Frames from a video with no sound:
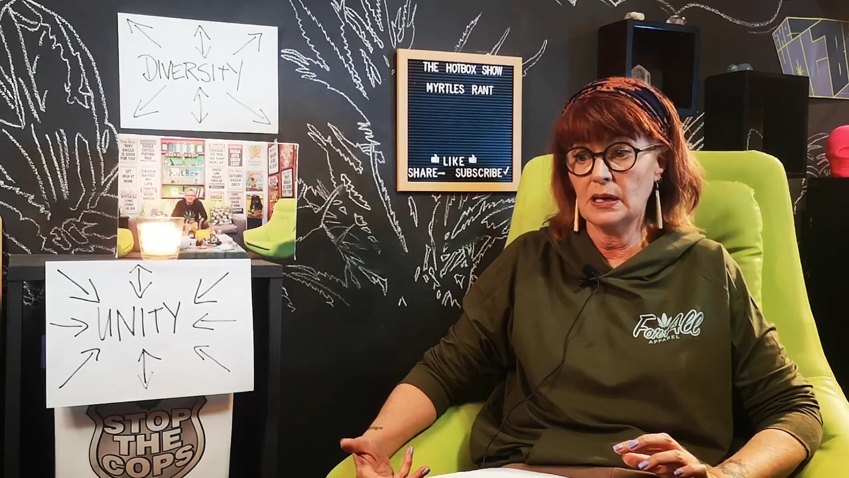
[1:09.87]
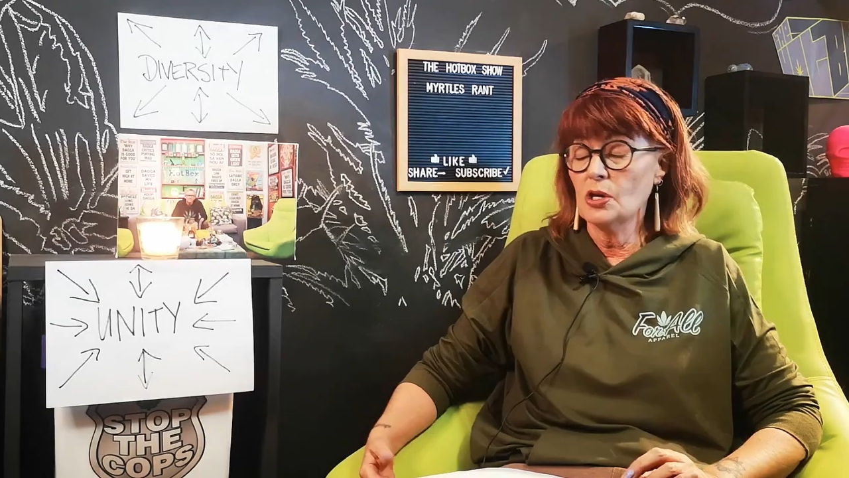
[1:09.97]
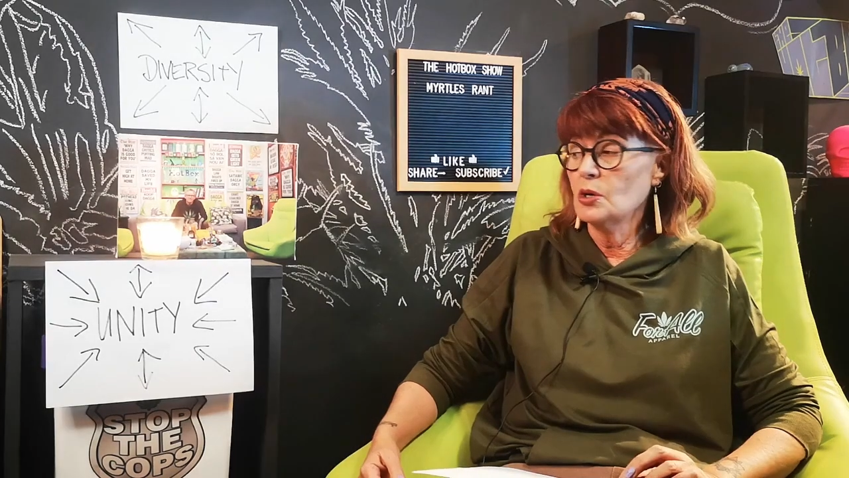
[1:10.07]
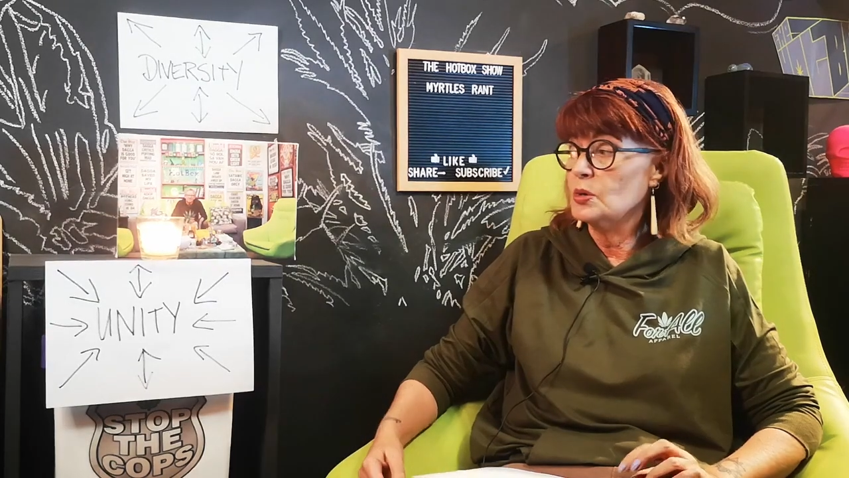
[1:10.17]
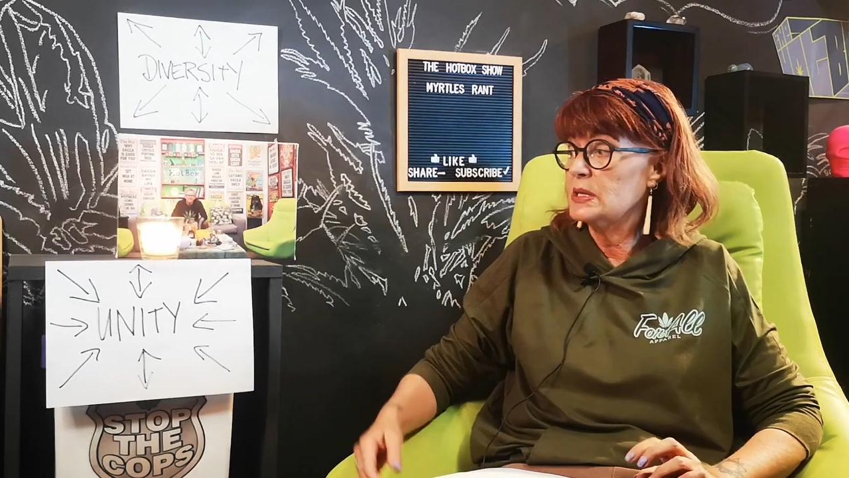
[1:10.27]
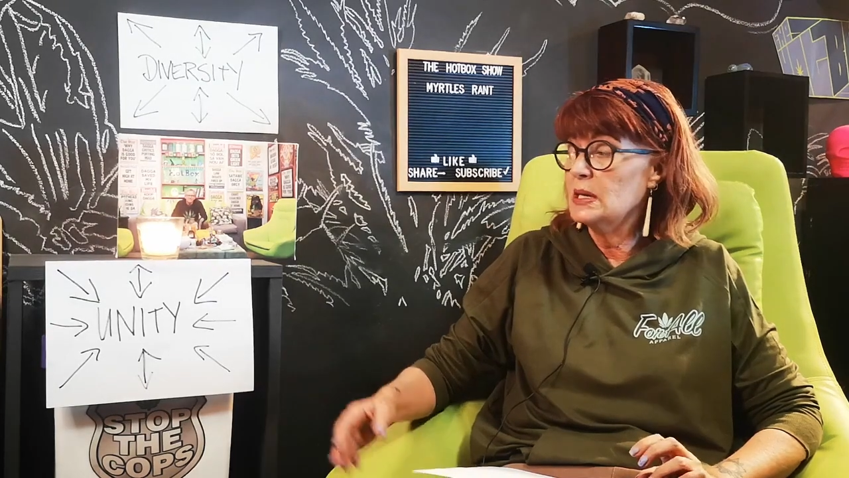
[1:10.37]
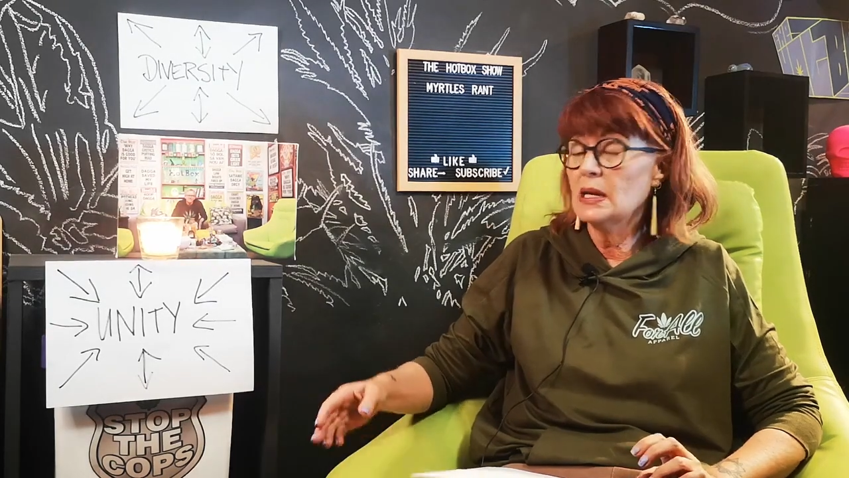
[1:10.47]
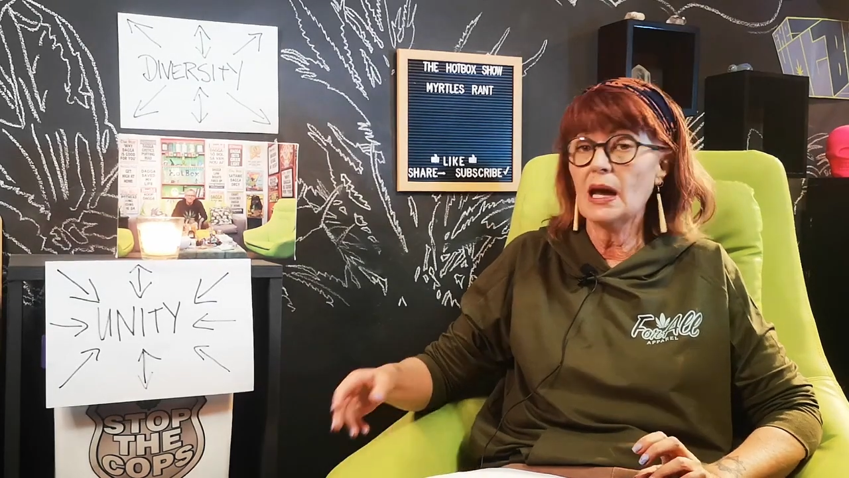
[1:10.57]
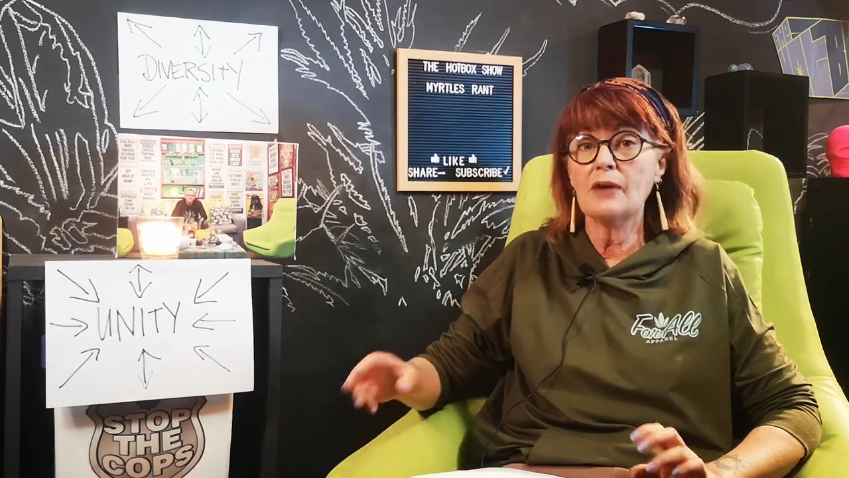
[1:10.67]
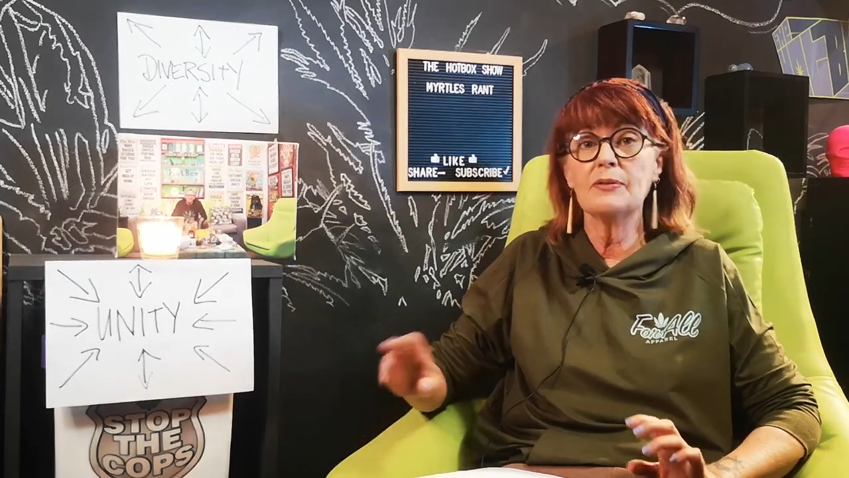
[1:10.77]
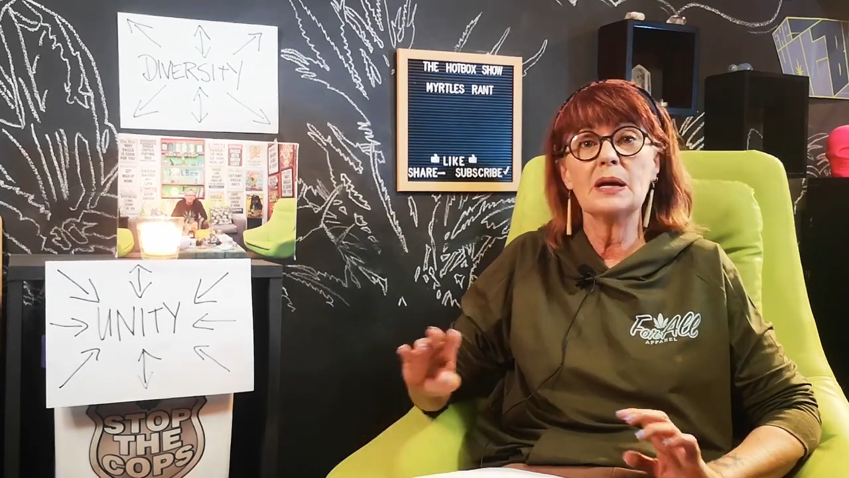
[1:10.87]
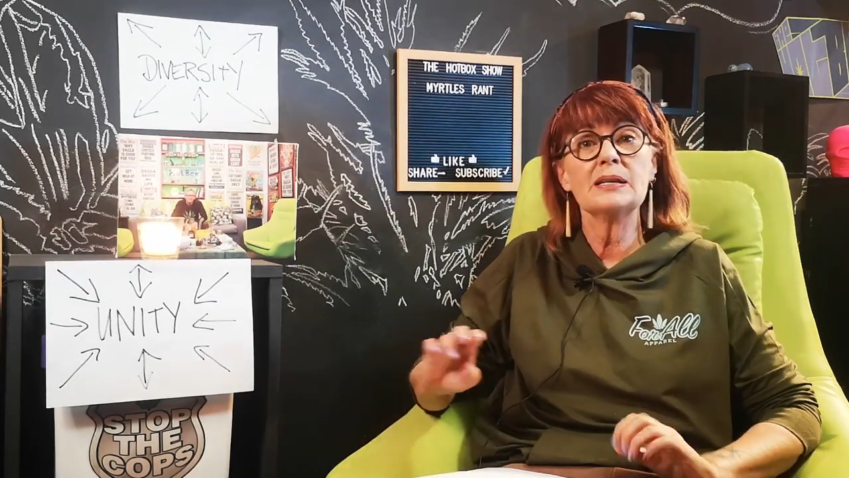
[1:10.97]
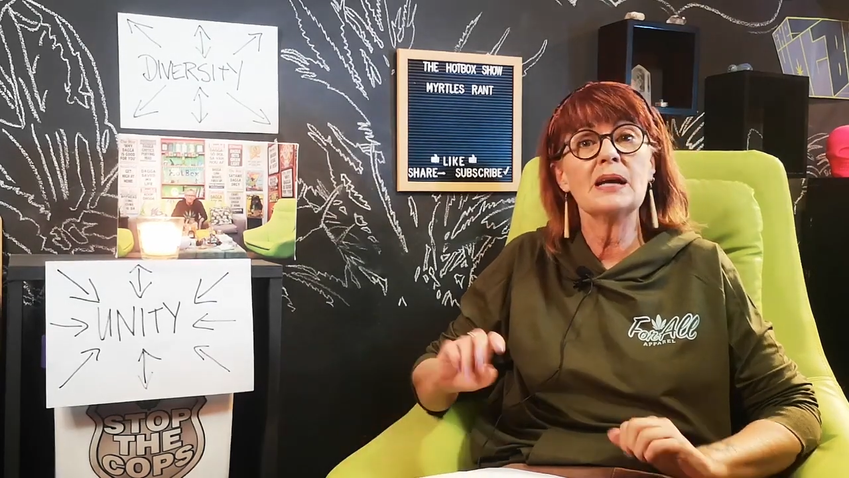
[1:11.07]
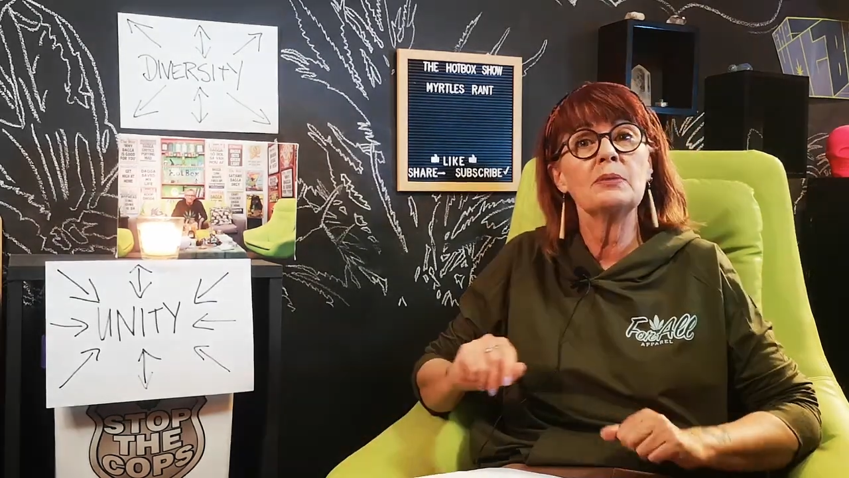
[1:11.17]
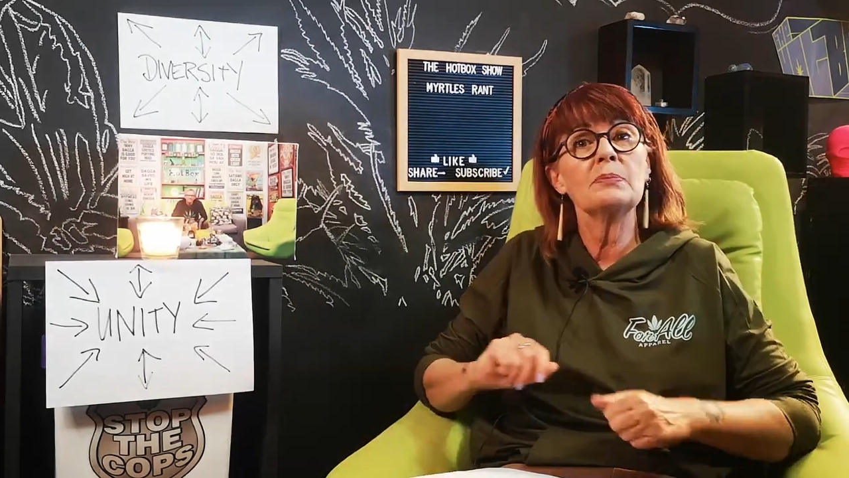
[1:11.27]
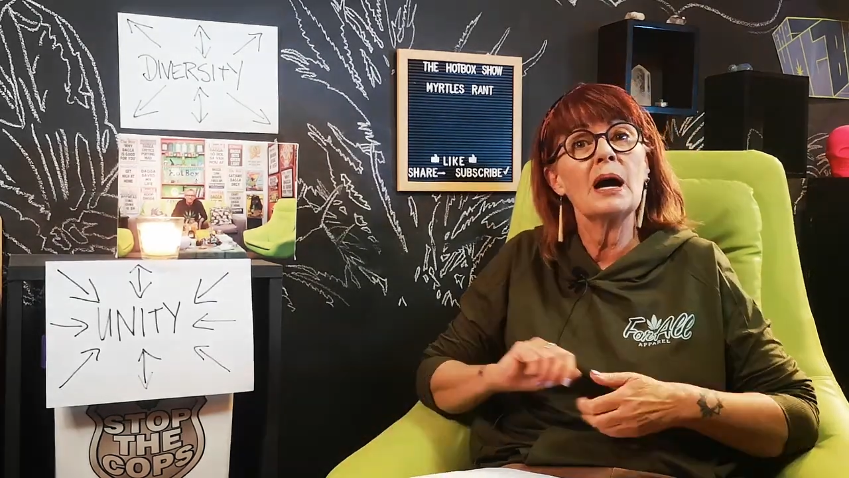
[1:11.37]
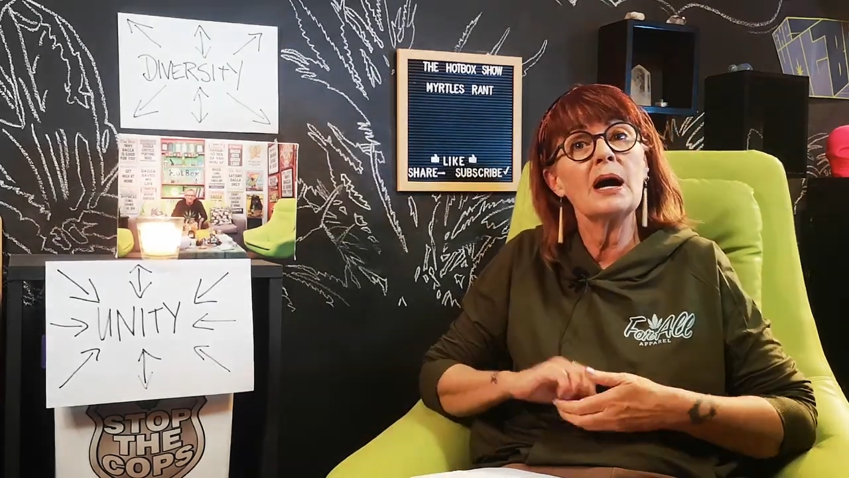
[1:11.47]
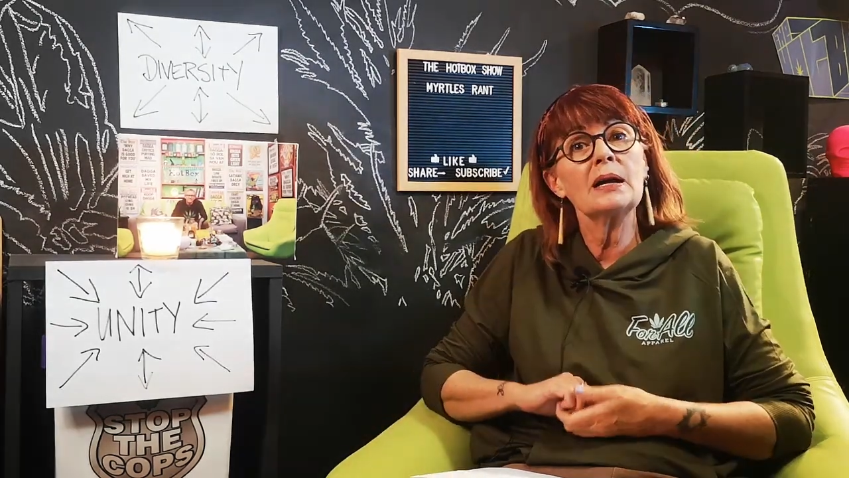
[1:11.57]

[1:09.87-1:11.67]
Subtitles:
So you'll see here I've done my